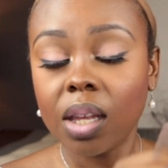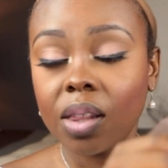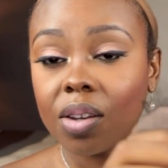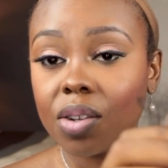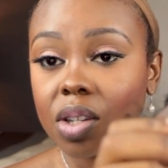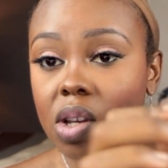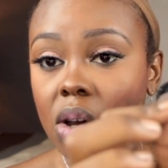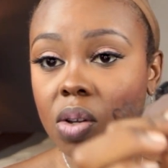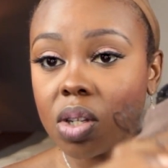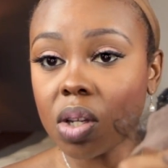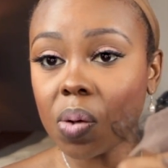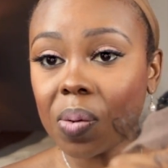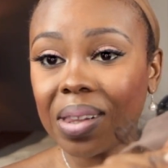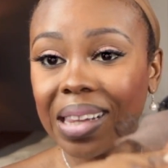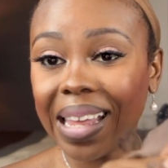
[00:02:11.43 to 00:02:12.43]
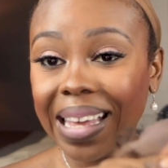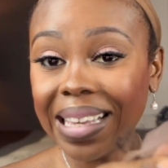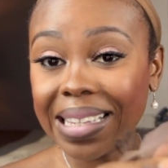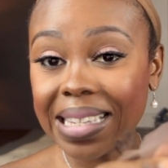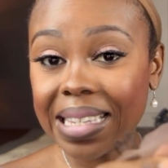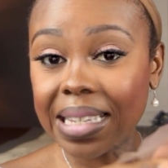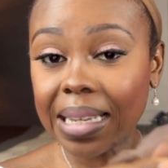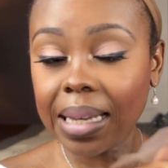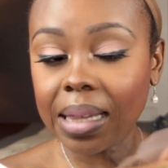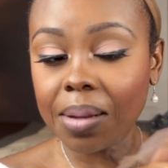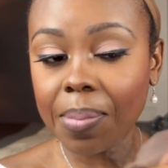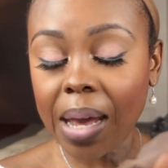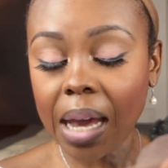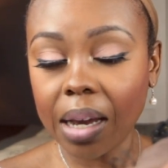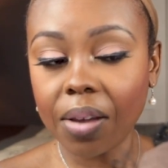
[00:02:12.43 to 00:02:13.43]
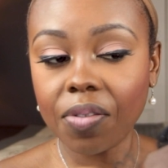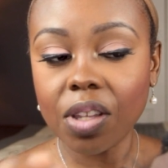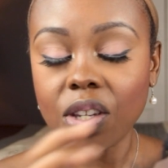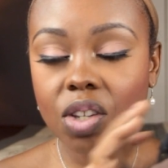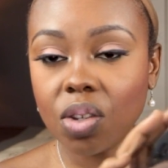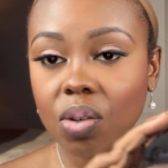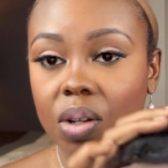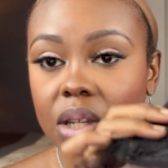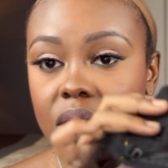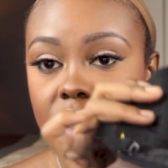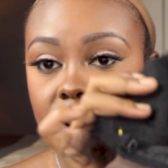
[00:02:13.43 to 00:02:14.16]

There's also lace in the back of this unit,